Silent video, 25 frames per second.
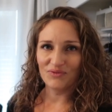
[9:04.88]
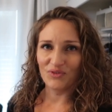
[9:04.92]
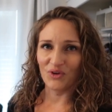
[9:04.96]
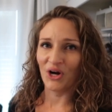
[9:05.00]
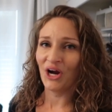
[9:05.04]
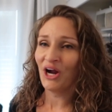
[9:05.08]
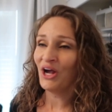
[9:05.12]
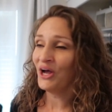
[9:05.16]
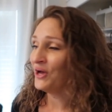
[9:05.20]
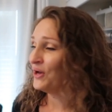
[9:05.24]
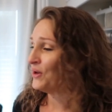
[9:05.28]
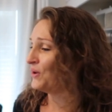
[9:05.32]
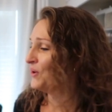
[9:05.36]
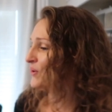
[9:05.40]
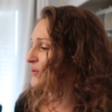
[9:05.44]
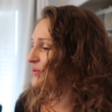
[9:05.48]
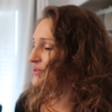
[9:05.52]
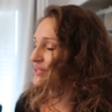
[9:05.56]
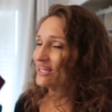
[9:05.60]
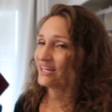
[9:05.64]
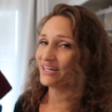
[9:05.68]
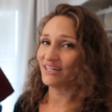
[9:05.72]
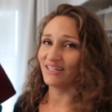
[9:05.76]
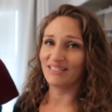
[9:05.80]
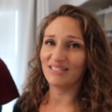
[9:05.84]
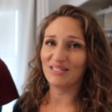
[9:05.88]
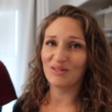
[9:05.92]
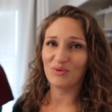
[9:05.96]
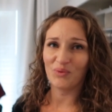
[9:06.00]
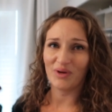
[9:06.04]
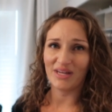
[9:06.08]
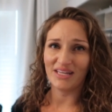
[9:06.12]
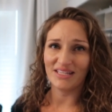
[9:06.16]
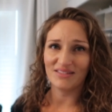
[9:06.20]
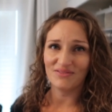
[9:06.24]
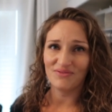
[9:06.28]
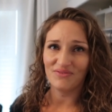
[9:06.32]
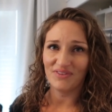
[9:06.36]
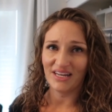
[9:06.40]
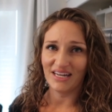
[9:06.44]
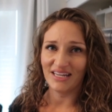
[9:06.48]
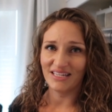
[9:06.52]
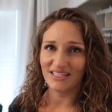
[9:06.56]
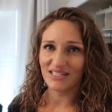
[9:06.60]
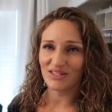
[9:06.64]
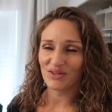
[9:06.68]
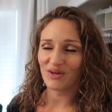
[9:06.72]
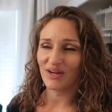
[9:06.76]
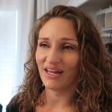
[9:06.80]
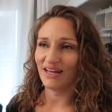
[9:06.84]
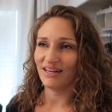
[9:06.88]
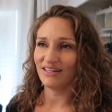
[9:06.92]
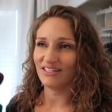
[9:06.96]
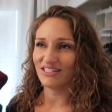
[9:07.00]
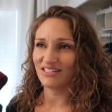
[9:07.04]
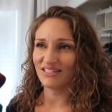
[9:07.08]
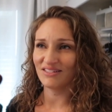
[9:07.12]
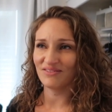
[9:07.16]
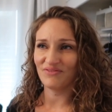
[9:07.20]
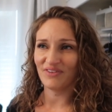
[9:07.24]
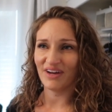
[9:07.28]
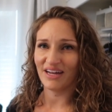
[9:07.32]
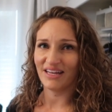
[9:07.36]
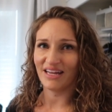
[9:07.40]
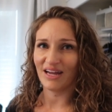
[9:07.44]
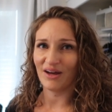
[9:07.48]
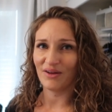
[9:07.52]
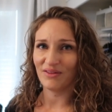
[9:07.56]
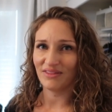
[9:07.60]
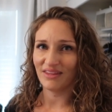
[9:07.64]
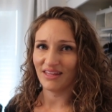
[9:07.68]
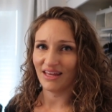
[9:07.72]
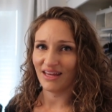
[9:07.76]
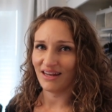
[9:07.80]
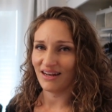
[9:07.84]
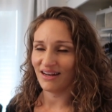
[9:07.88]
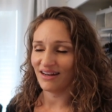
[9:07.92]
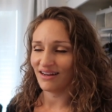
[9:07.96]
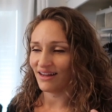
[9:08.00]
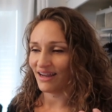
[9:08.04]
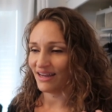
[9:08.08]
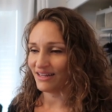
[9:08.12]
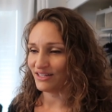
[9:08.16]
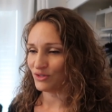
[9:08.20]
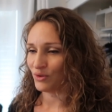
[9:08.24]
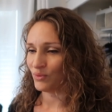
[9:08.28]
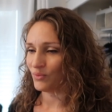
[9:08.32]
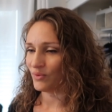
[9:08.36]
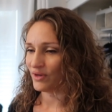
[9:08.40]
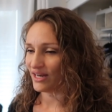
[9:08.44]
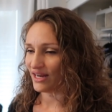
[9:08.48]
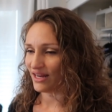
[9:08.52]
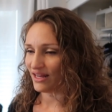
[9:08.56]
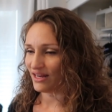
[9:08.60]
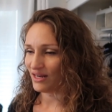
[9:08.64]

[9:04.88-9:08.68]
for a whole year to wait to fit into it just to find out that I don't want it